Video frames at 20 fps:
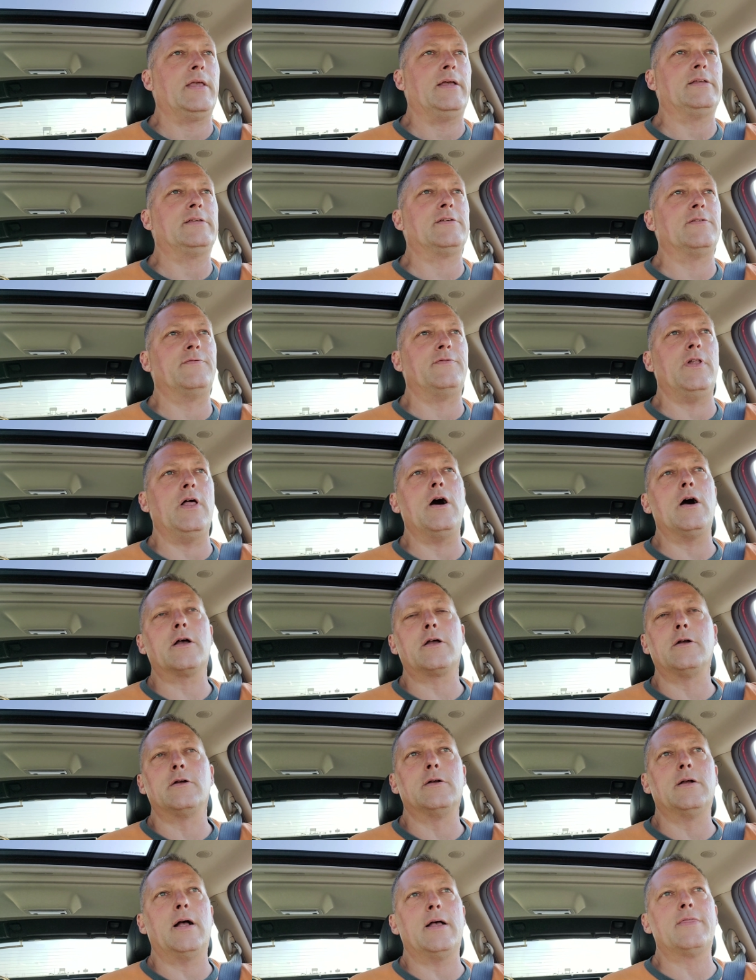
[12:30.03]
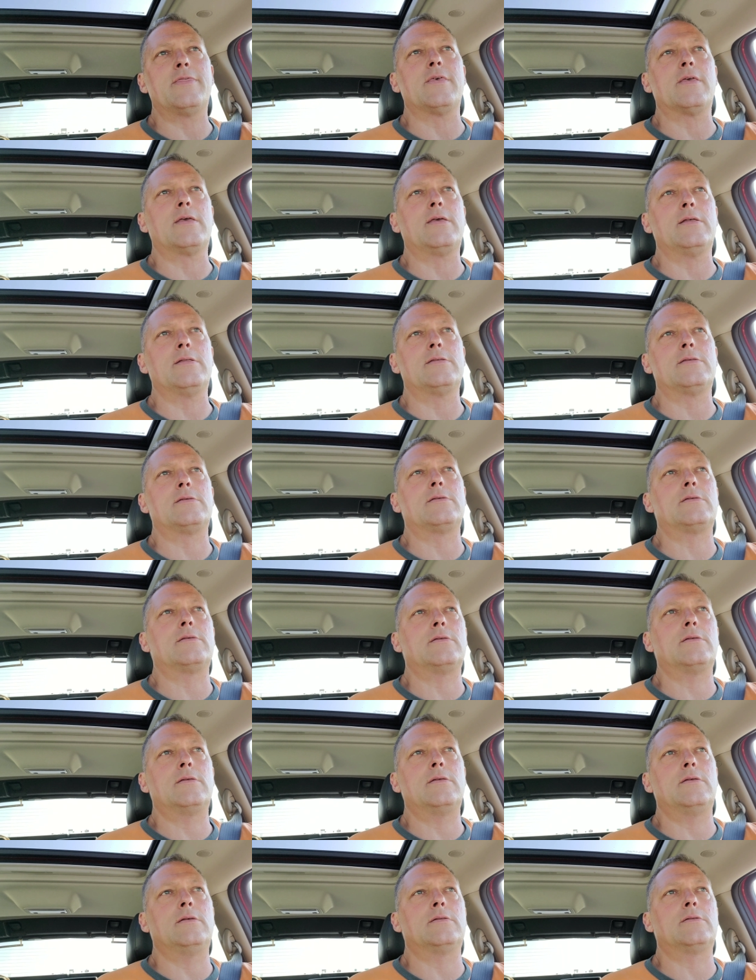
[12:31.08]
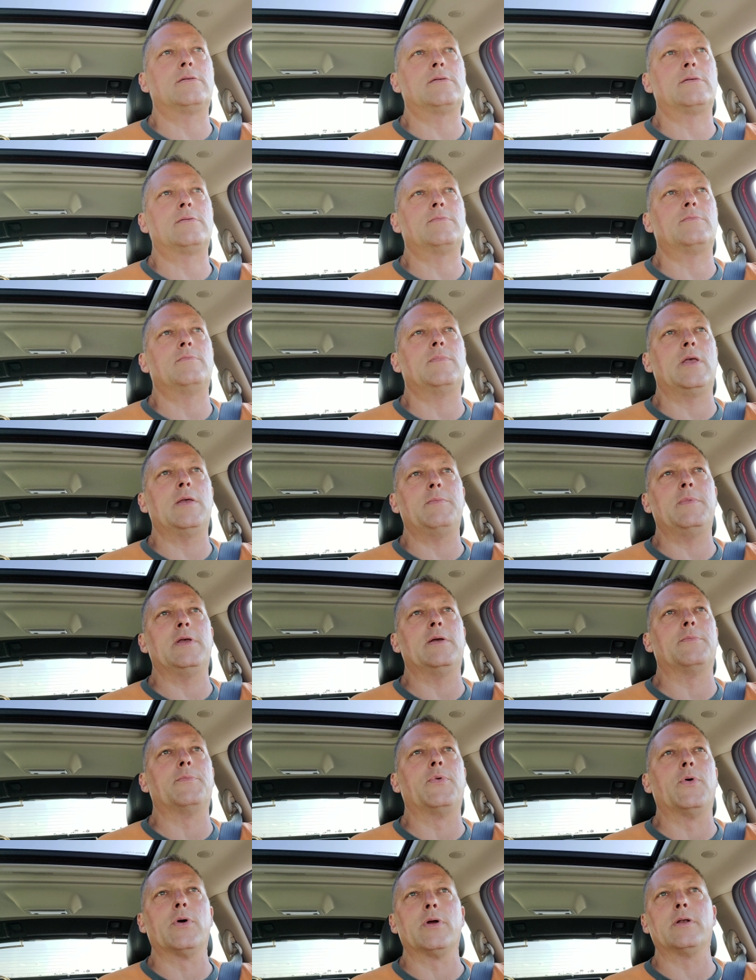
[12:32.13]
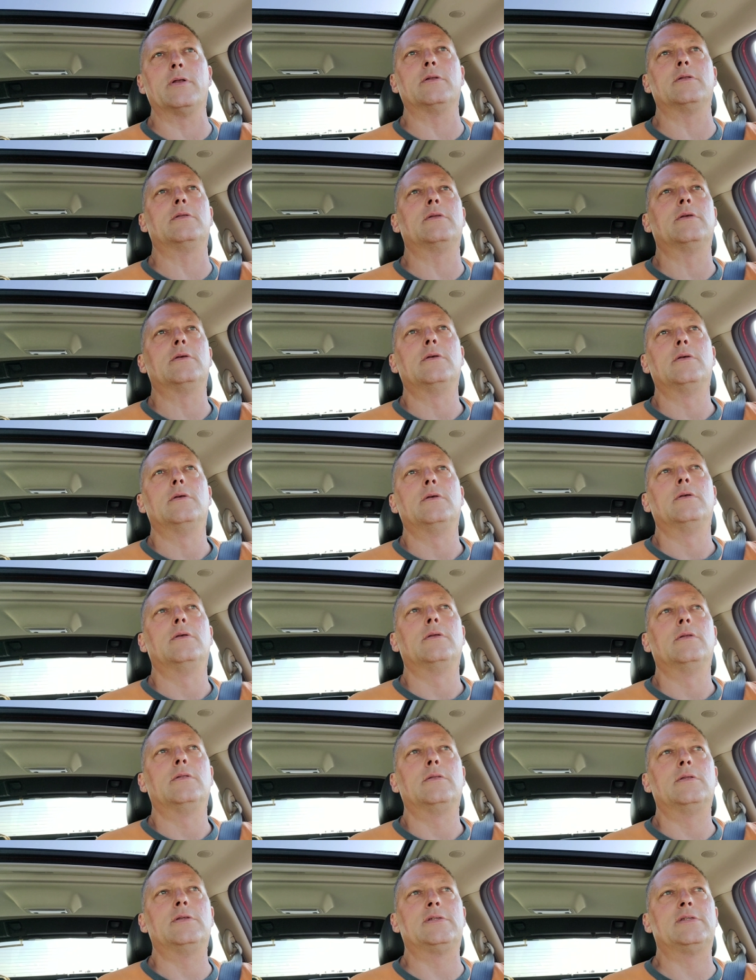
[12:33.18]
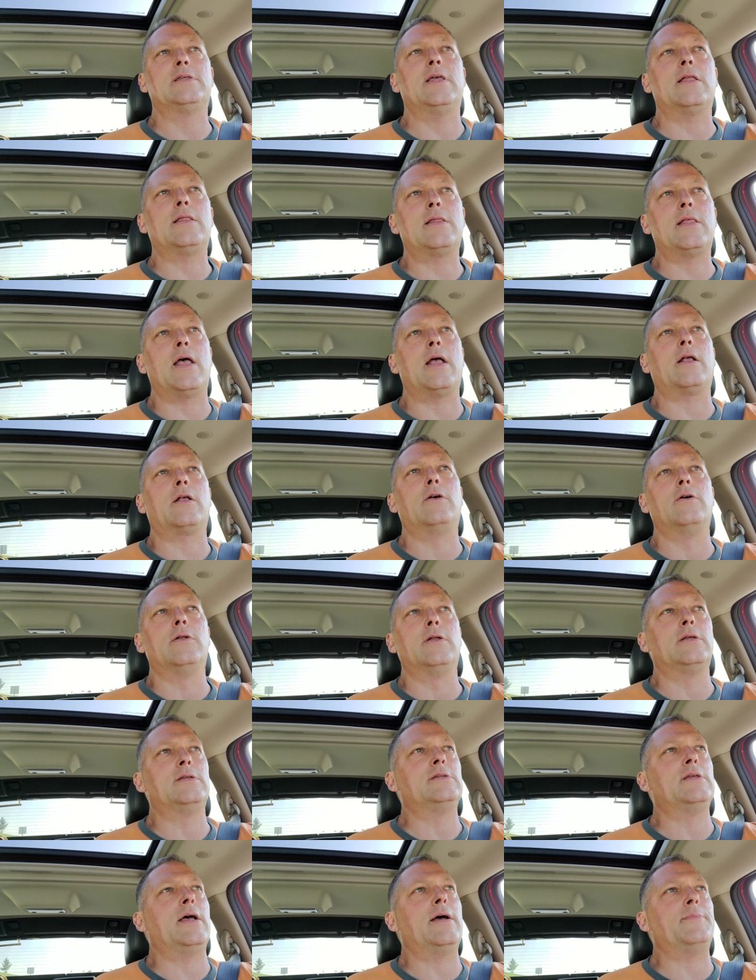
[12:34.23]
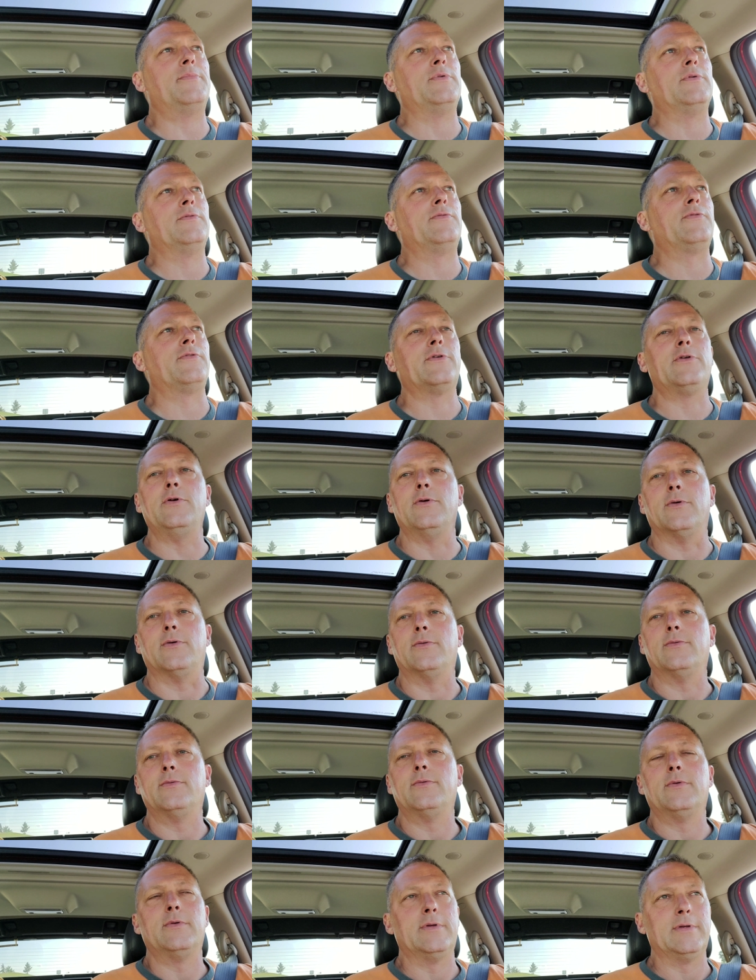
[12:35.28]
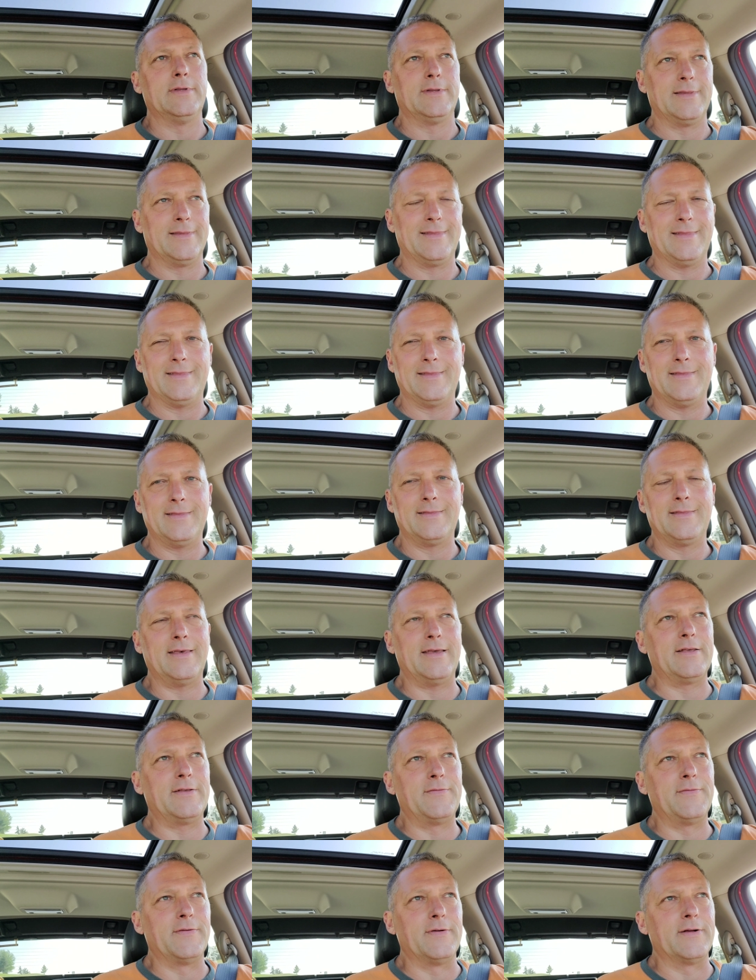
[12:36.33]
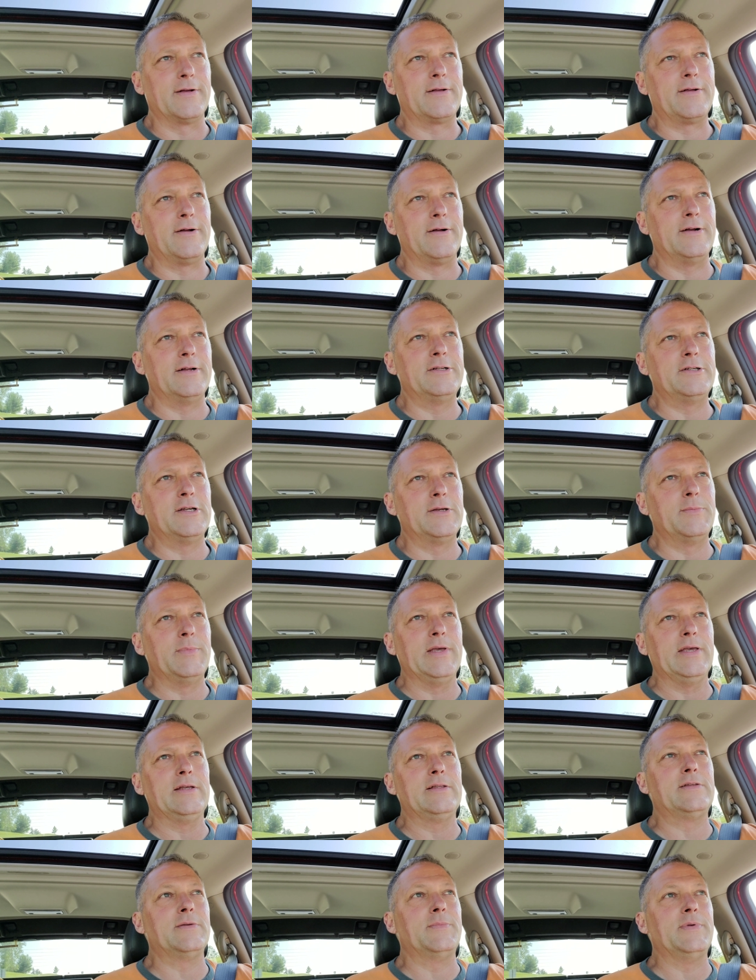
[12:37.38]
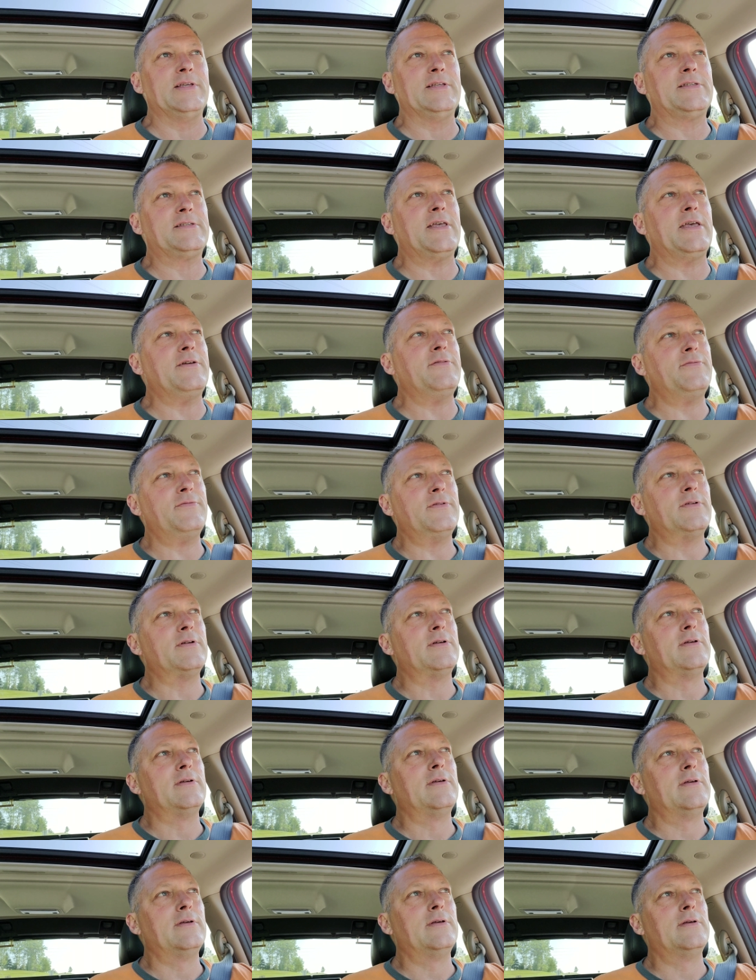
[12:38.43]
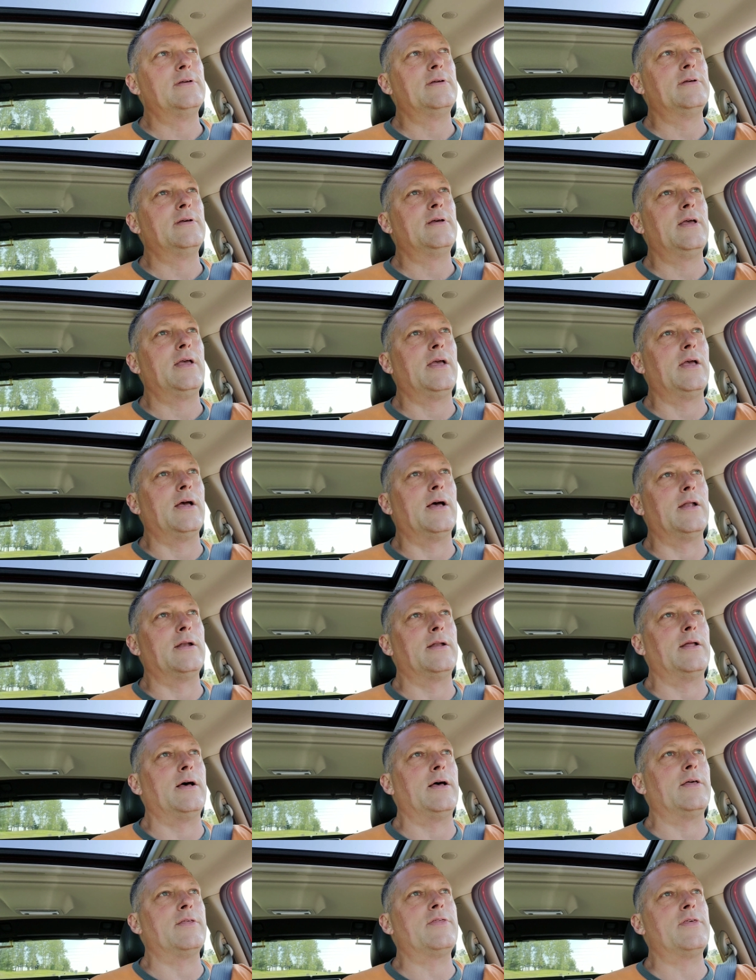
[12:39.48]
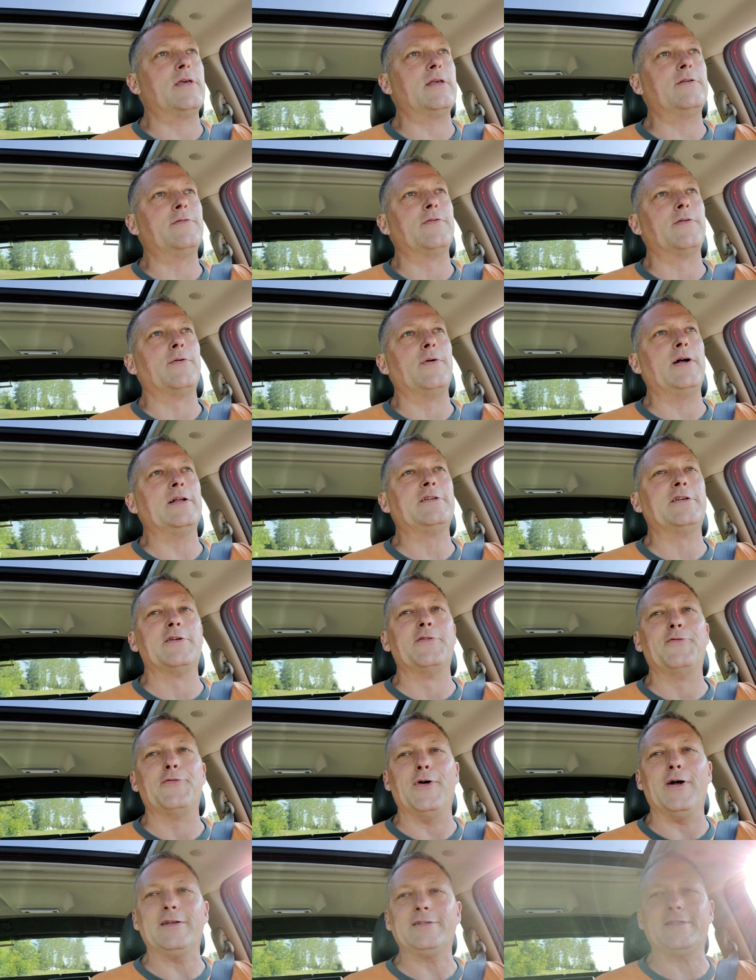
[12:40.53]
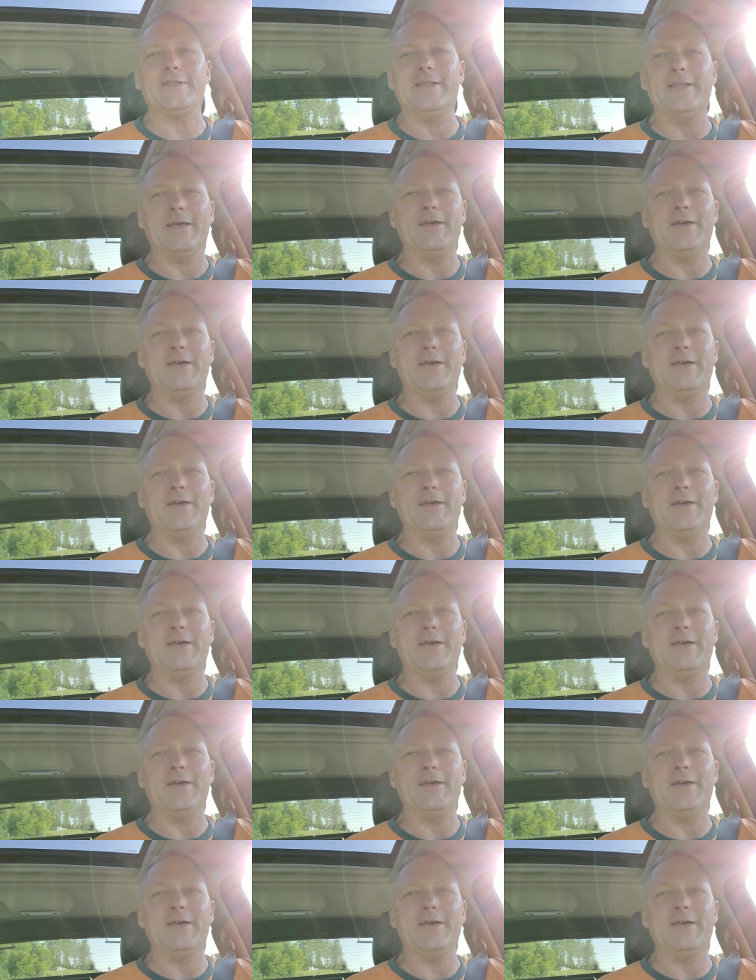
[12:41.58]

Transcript: as a vlogger, I think it's, it's maybe important to set that good example for you. Thanks for encouraging me to be safe and uh, thanks for watching Frosty